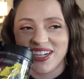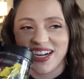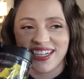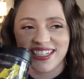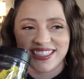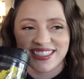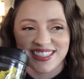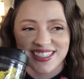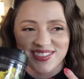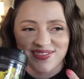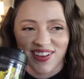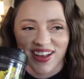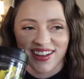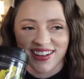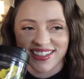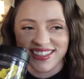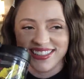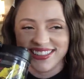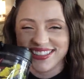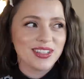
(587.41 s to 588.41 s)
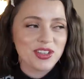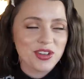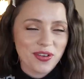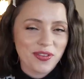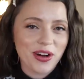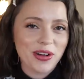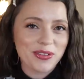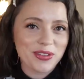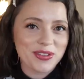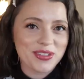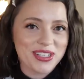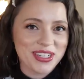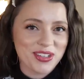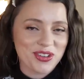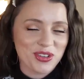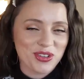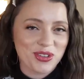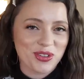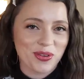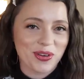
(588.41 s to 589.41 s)
I can smell it. Did you ever have those
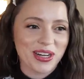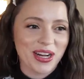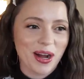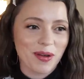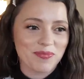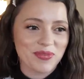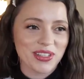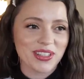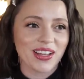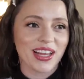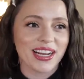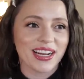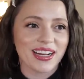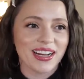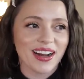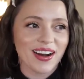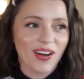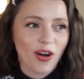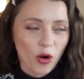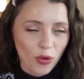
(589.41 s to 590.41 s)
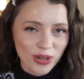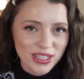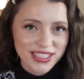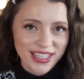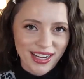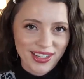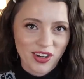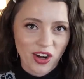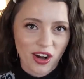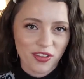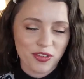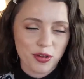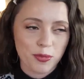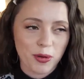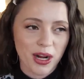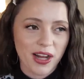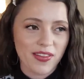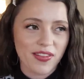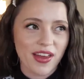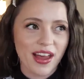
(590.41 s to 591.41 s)
teachers growing up that like always had coffee
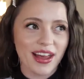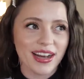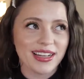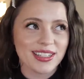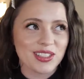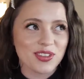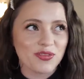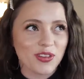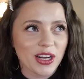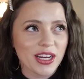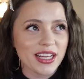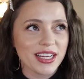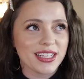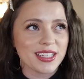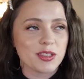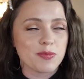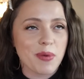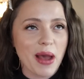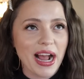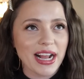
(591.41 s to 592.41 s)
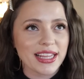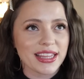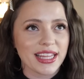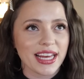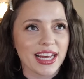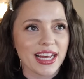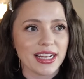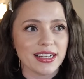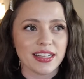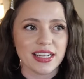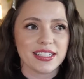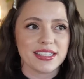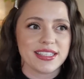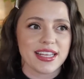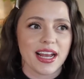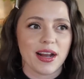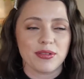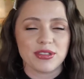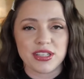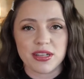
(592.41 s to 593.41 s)
breath. And it's funny because back then, let's
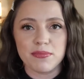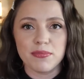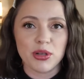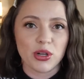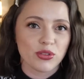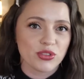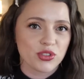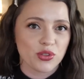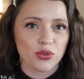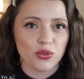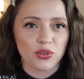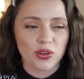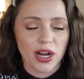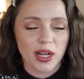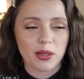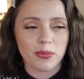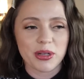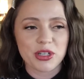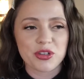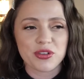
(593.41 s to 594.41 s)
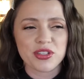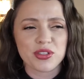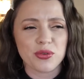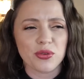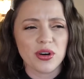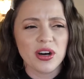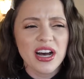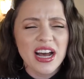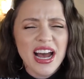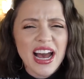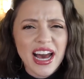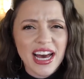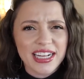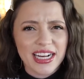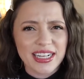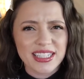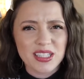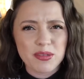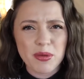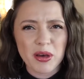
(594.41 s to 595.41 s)
say I was in middle school or elementary school and
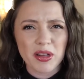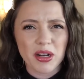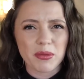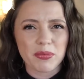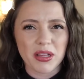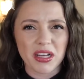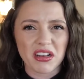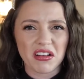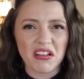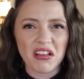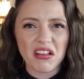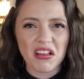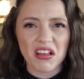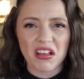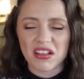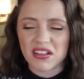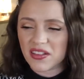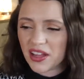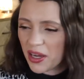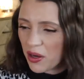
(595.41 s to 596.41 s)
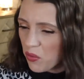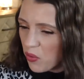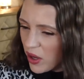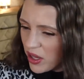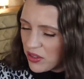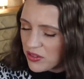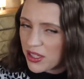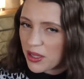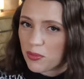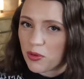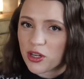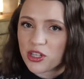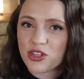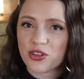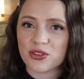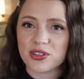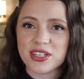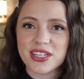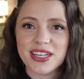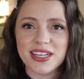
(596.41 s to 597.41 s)
I'd smell it, I'd be like, ugh, like why don't they brush
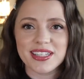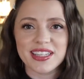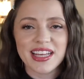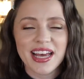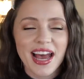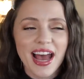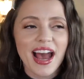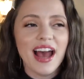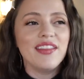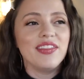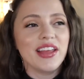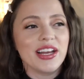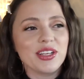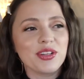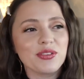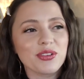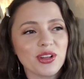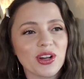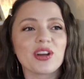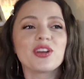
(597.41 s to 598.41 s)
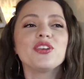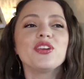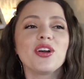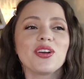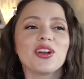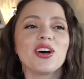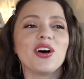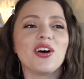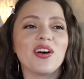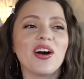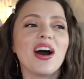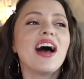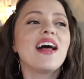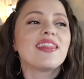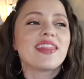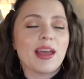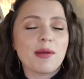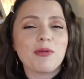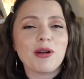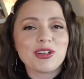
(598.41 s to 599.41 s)
their teeth? And then you learn, no, no,
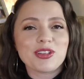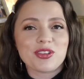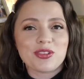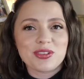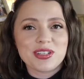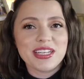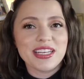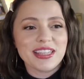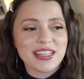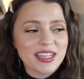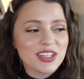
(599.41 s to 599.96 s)
they brush their teeth.